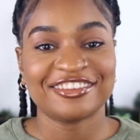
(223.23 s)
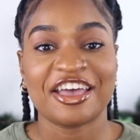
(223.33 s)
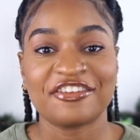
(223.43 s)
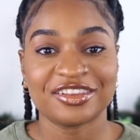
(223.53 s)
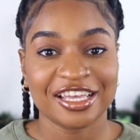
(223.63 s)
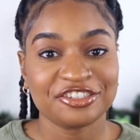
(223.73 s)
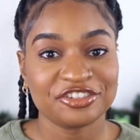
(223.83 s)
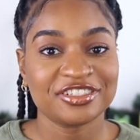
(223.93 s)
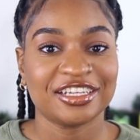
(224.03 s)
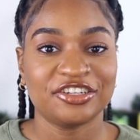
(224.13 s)
They have
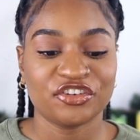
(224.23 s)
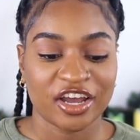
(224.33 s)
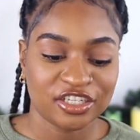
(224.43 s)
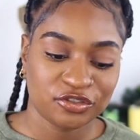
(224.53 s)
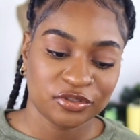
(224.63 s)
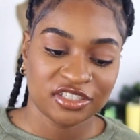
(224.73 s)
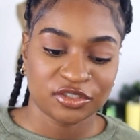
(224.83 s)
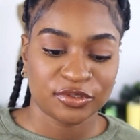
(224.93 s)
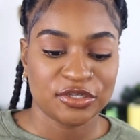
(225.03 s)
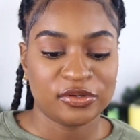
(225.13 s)
lectures and crash
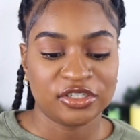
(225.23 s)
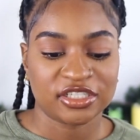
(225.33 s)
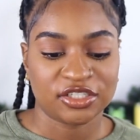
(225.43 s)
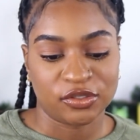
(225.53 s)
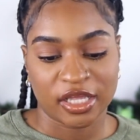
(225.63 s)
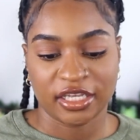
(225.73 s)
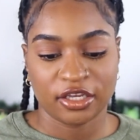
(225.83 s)
courses where you can just do like,